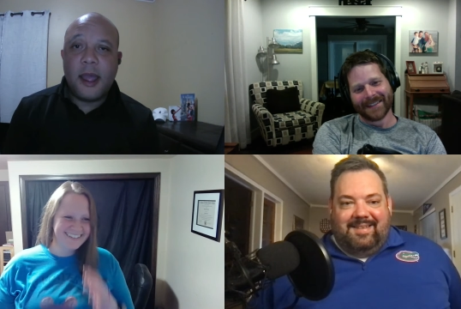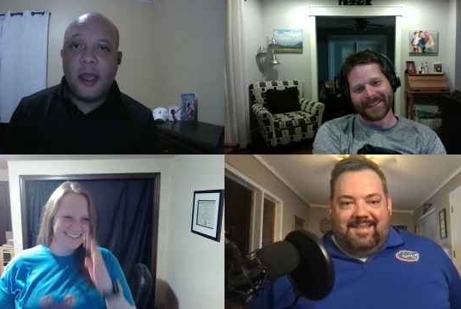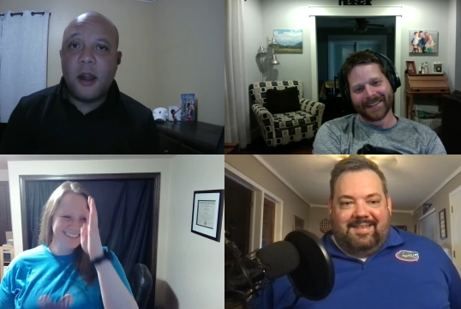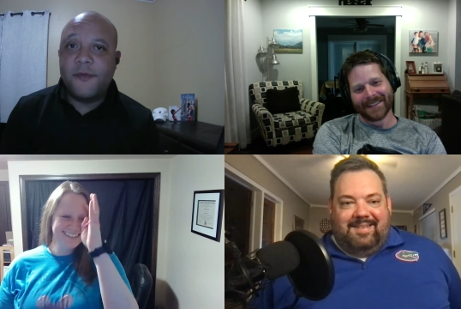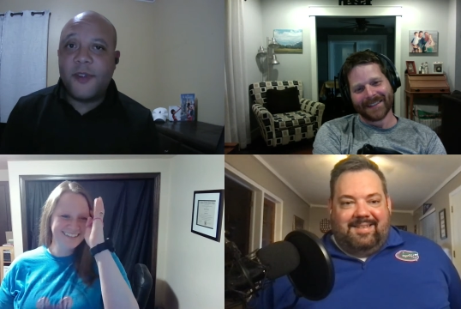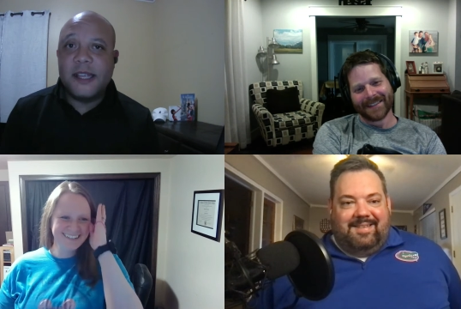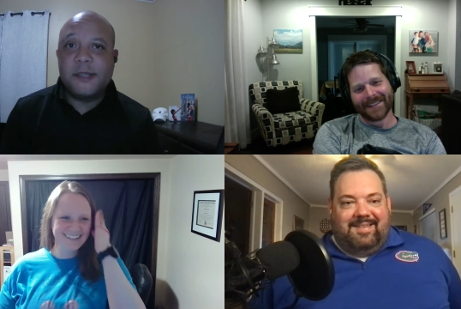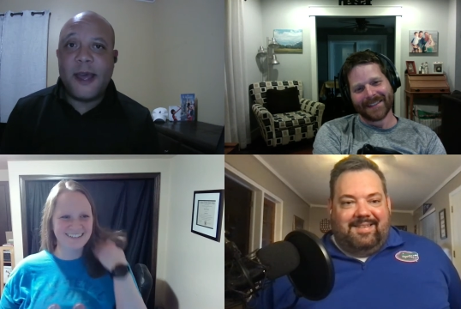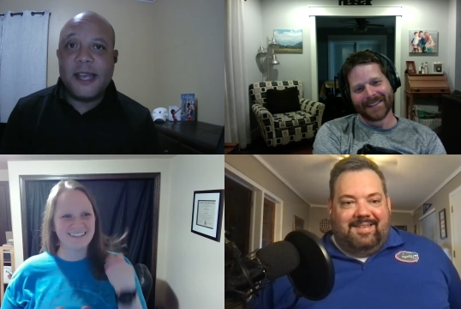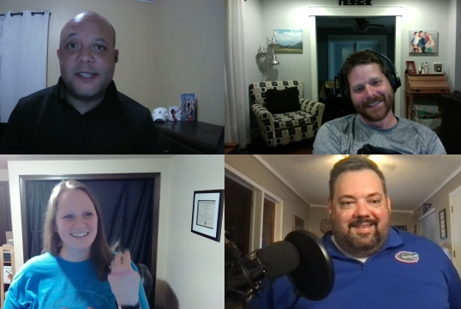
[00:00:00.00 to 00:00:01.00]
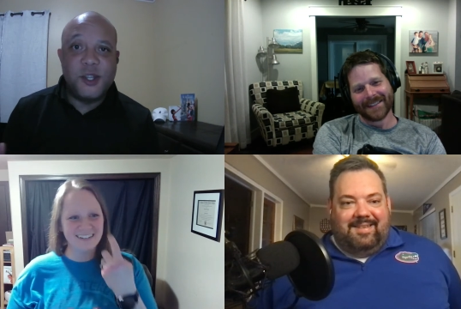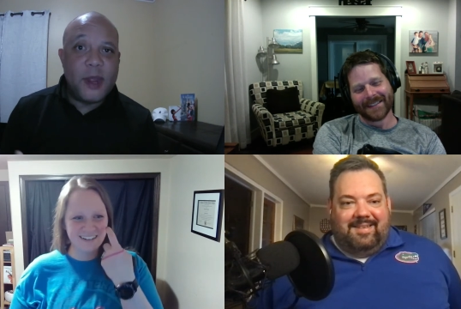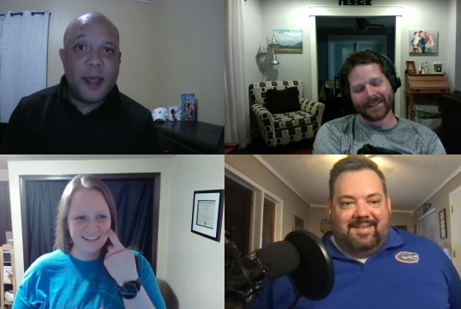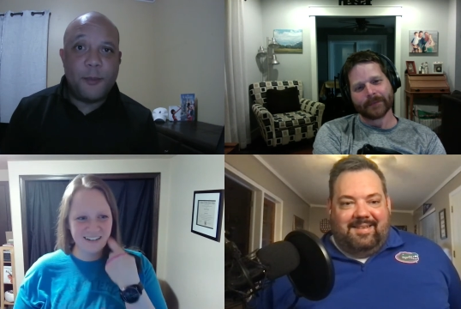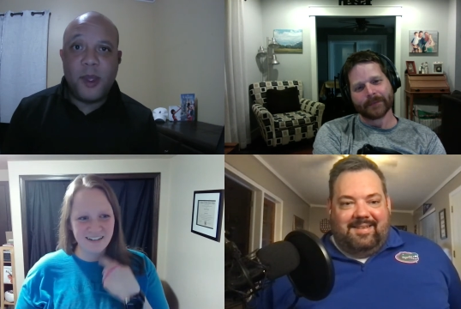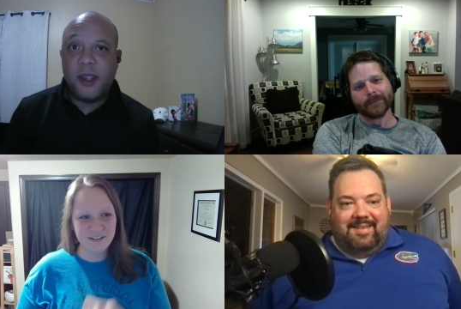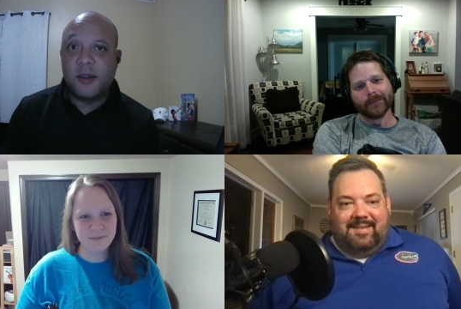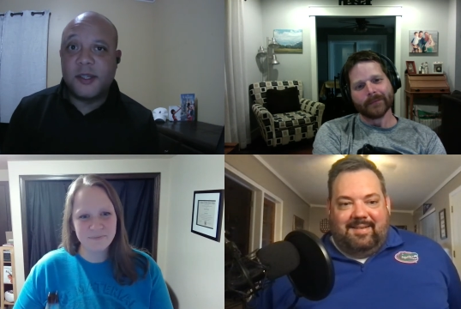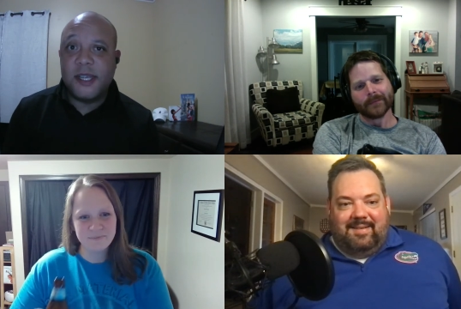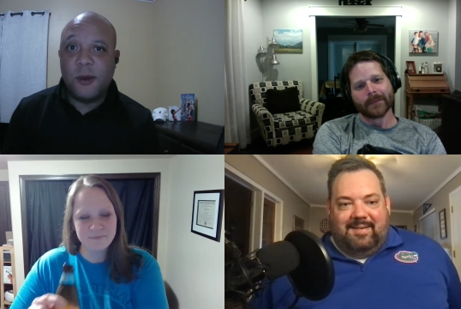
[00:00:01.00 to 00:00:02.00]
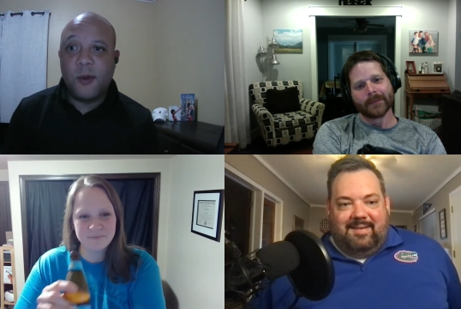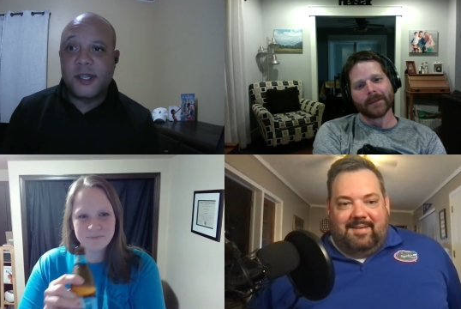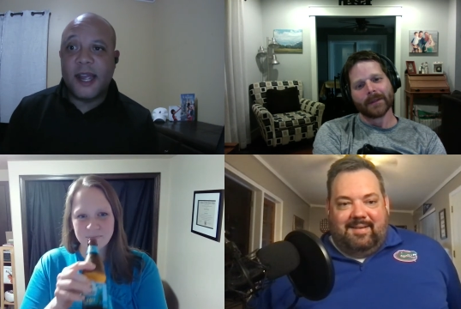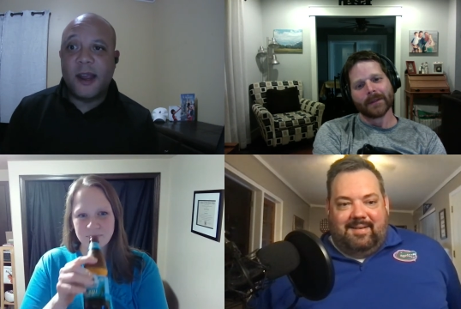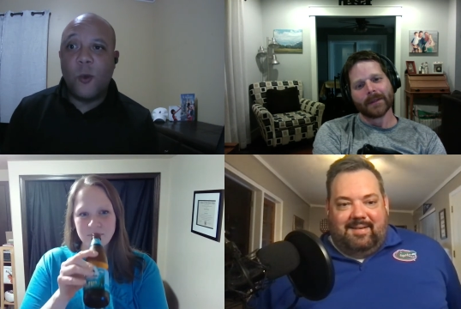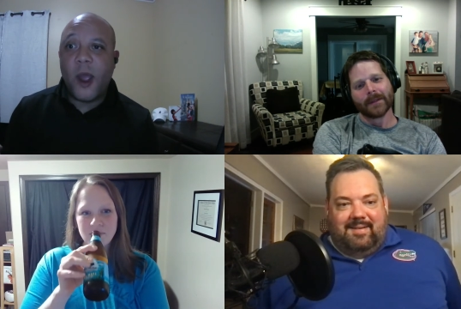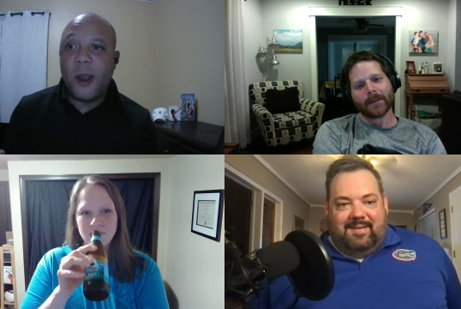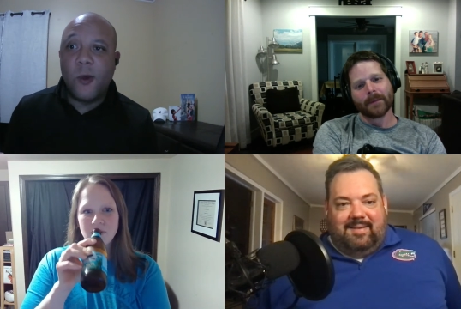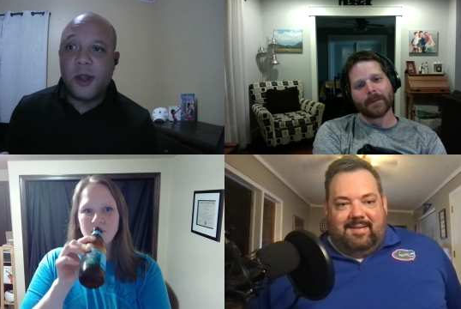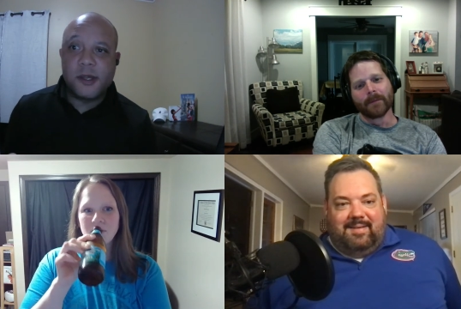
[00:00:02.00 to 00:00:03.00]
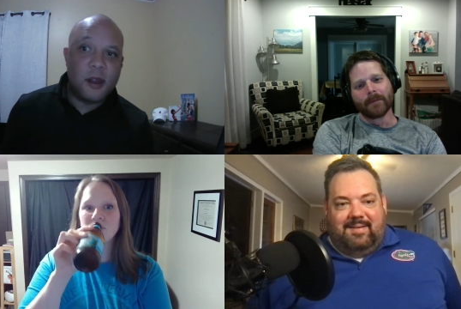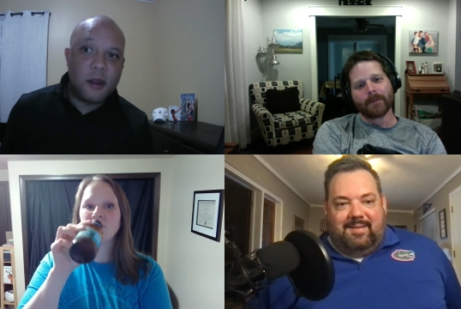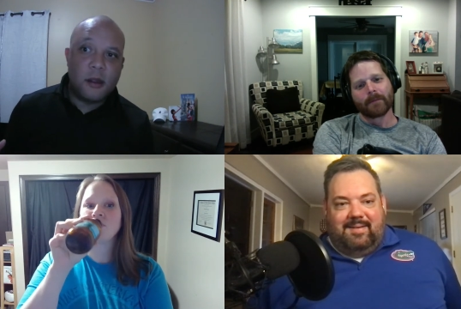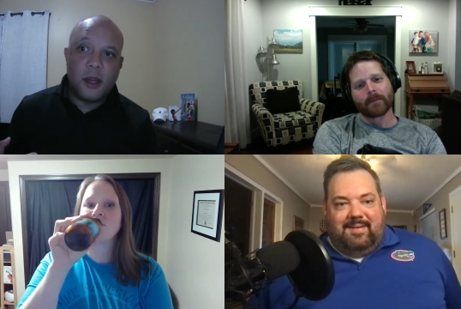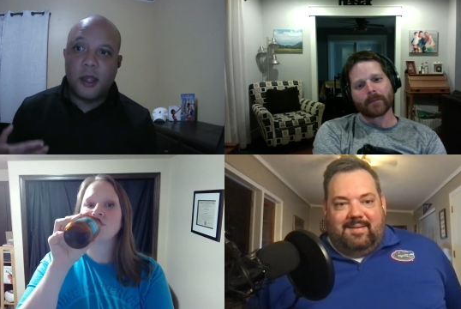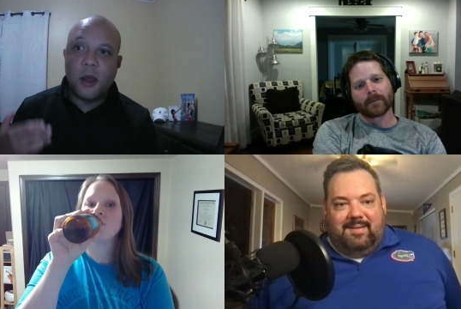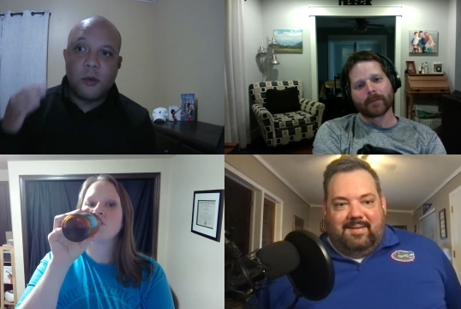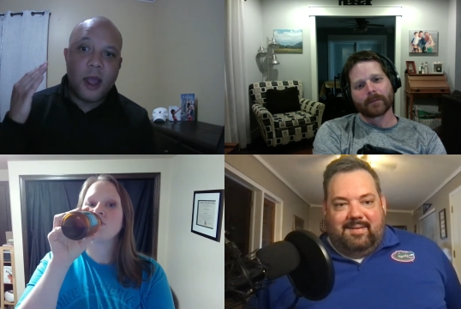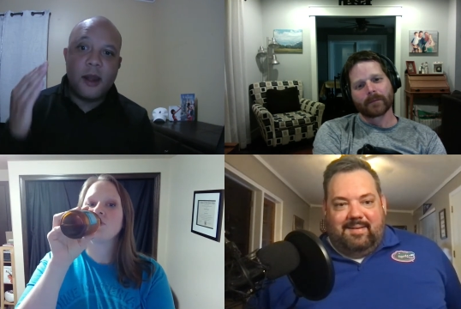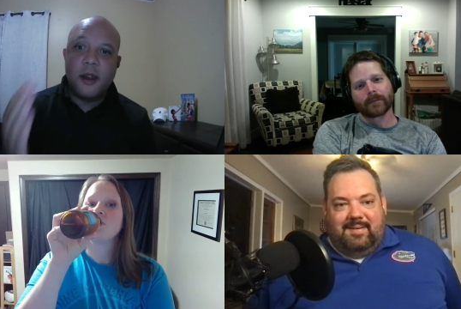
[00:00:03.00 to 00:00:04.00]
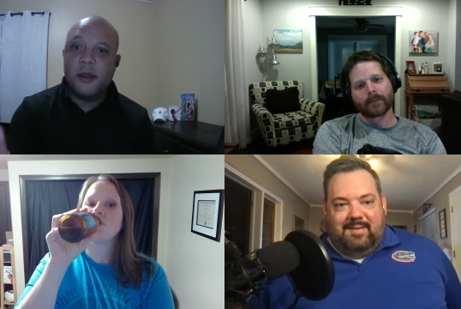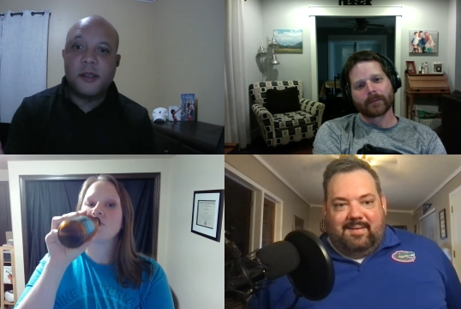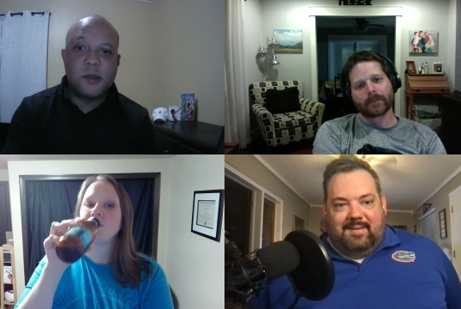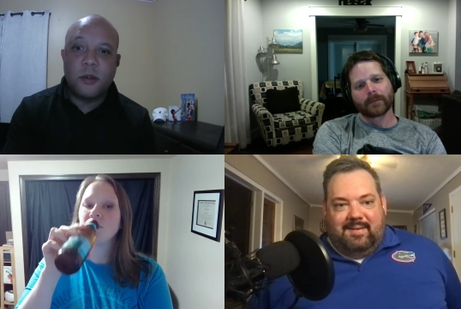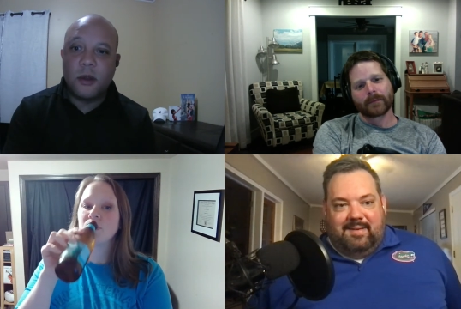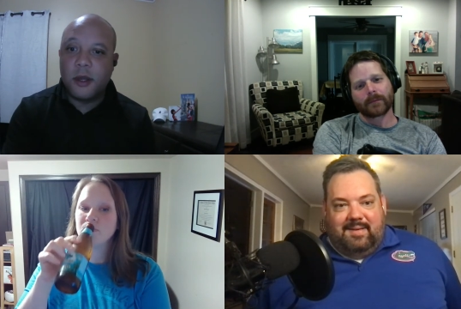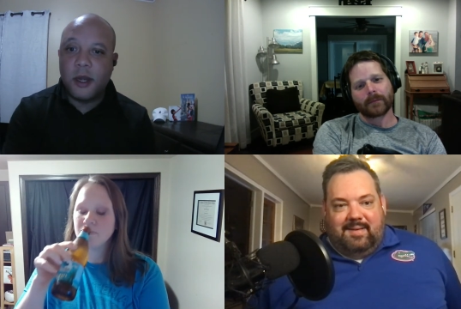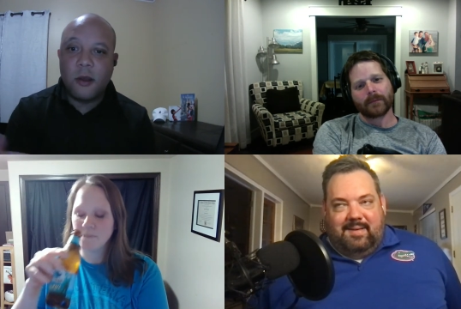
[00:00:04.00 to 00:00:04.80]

Speaker 1: And on Flight's Passage, you can't pick your seat, whereas I can wait one turn and go right into Soarin'.